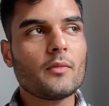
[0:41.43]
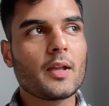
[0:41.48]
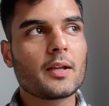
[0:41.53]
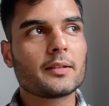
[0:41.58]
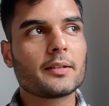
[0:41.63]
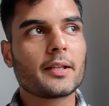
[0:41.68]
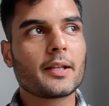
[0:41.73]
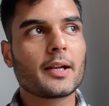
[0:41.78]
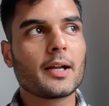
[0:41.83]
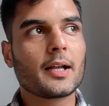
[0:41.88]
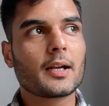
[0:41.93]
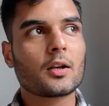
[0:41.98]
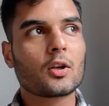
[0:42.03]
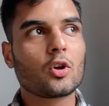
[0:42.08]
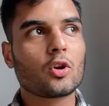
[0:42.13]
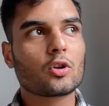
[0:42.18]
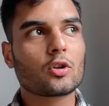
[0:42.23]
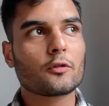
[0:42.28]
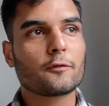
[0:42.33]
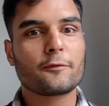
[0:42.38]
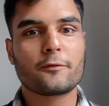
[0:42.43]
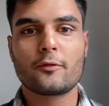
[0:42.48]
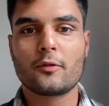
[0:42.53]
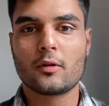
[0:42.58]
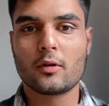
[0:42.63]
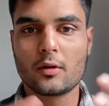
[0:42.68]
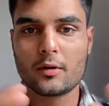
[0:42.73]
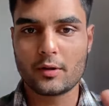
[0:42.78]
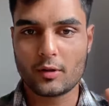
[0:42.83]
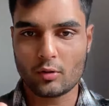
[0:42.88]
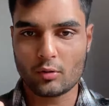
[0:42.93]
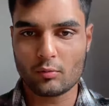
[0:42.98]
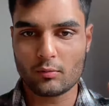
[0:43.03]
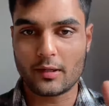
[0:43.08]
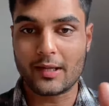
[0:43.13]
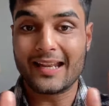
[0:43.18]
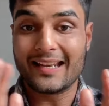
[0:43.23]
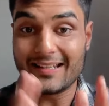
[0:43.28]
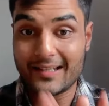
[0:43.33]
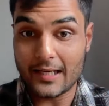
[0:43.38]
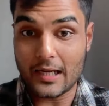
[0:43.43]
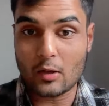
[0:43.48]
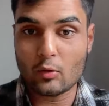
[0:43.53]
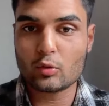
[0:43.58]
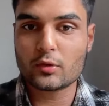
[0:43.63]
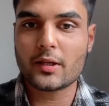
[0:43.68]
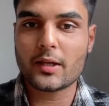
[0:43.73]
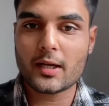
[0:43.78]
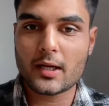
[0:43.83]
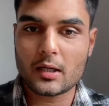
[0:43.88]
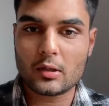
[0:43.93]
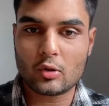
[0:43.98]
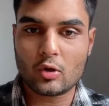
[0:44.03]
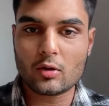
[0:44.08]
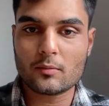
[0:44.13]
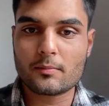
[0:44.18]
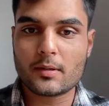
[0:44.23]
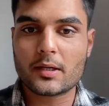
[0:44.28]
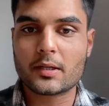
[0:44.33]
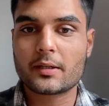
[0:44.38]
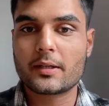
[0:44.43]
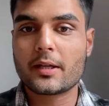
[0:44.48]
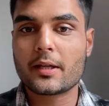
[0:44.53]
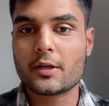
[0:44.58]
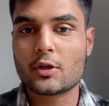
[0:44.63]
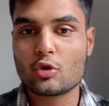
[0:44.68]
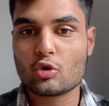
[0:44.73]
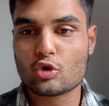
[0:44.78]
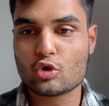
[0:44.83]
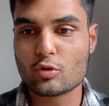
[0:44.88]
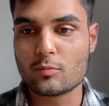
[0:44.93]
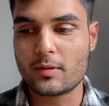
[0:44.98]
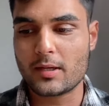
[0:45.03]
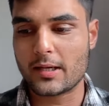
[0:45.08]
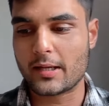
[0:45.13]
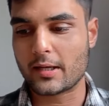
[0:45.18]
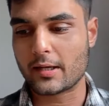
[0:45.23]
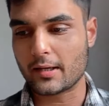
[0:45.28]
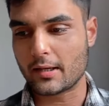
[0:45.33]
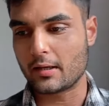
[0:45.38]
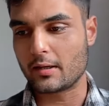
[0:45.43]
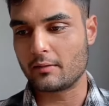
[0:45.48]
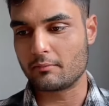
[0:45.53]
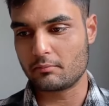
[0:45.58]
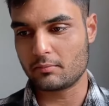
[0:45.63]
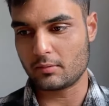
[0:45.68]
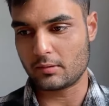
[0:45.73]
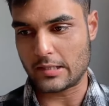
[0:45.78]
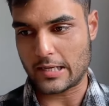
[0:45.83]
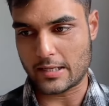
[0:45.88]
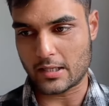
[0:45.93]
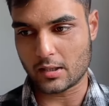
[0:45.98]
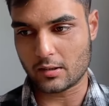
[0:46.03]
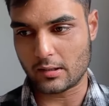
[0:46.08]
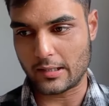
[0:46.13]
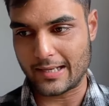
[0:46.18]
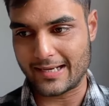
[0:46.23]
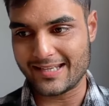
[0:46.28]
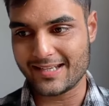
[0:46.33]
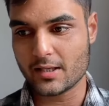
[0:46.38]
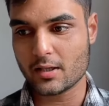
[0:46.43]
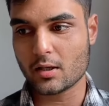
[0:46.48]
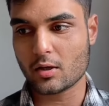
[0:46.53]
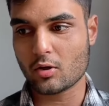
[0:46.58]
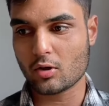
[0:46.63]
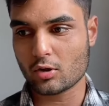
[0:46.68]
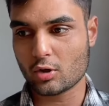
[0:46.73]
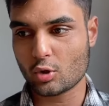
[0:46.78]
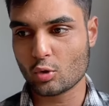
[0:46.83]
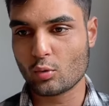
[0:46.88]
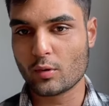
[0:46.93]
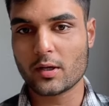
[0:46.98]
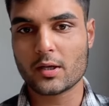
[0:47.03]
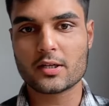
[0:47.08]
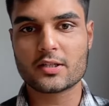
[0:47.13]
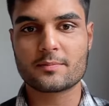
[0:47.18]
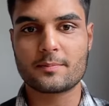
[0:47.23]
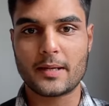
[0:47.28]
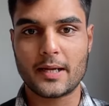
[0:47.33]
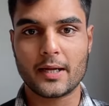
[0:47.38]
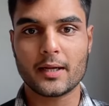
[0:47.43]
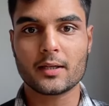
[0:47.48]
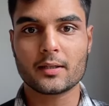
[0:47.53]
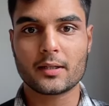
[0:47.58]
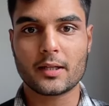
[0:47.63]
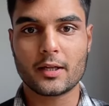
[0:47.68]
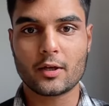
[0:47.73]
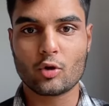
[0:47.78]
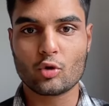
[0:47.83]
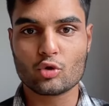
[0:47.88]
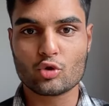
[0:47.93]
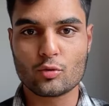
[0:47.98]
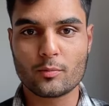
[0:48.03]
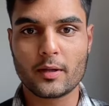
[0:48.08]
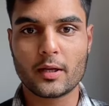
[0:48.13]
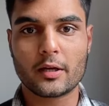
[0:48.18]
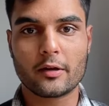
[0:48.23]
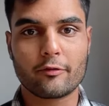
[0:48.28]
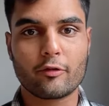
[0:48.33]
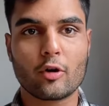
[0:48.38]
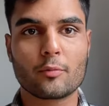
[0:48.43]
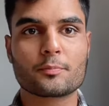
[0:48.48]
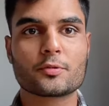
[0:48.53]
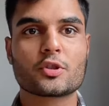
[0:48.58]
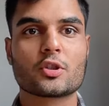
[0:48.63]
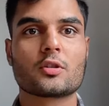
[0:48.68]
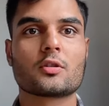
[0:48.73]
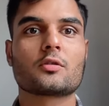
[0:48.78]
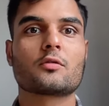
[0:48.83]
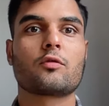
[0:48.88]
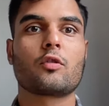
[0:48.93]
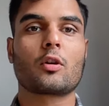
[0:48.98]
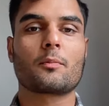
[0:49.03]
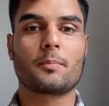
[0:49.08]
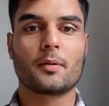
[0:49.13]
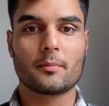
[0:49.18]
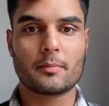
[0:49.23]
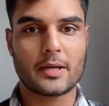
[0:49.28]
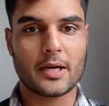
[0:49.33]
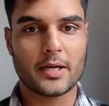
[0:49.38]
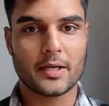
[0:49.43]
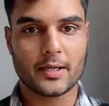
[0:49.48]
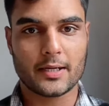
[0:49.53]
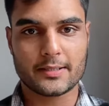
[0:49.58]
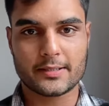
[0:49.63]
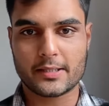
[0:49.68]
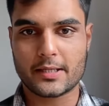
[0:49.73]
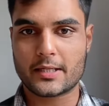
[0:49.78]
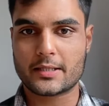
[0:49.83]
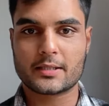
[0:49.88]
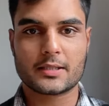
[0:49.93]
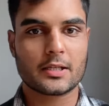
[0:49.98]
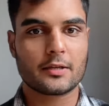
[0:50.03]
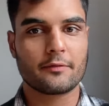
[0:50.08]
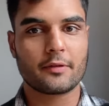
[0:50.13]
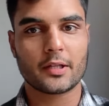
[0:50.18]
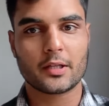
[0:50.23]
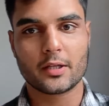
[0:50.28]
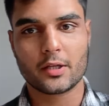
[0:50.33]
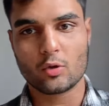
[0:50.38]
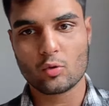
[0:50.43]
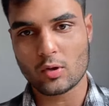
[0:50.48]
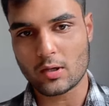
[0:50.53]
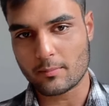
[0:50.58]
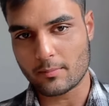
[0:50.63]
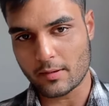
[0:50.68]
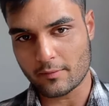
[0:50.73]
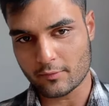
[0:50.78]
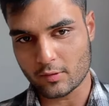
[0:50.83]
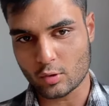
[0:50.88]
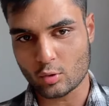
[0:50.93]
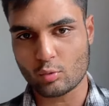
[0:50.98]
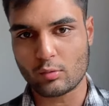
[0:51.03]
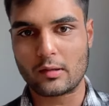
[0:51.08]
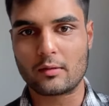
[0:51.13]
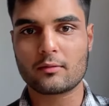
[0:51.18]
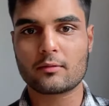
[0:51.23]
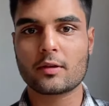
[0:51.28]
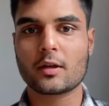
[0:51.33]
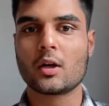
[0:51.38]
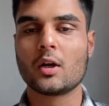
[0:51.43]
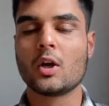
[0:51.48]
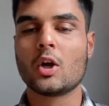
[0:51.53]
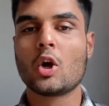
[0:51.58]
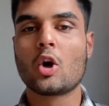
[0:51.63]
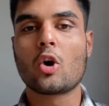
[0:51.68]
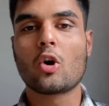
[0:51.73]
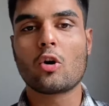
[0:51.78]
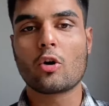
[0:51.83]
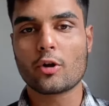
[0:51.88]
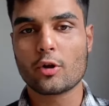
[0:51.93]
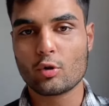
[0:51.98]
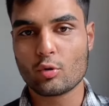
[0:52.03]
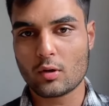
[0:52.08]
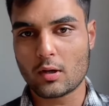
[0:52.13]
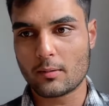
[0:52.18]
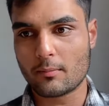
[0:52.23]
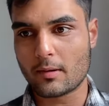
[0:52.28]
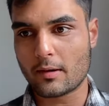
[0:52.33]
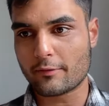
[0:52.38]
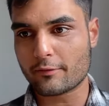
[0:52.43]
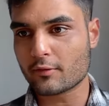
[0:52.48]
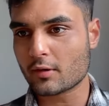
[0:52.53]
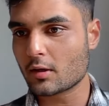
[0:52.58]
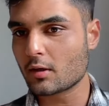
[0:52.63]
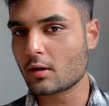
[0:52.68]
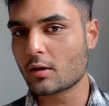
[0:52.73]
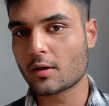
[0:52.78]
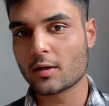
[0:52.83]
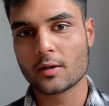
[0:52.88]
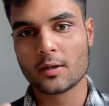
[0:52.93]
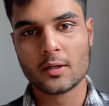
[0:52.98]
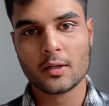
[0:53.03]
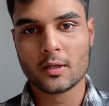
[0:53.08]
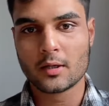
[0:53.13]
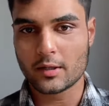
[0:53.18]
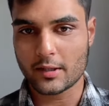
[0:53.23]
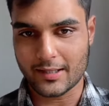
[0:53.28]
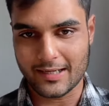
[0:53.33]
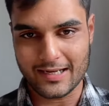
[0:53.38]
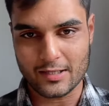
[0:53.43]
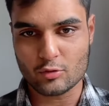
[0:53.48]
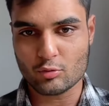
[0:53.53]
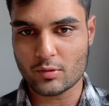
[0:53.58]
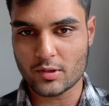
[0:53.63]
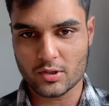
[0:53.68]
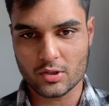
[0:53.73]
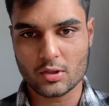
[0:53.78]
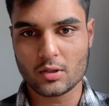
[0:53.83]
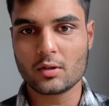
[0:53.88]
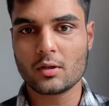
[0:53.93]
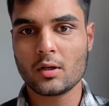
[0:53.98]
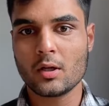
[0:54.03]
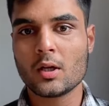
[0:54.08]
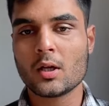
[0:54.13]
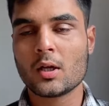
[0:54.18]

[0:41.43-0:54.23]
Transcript: like, now there are not, but there used to be, like, an year or 2 years back, there used to be enough options for permanent residency, whether you come after 12th or you come after graduation,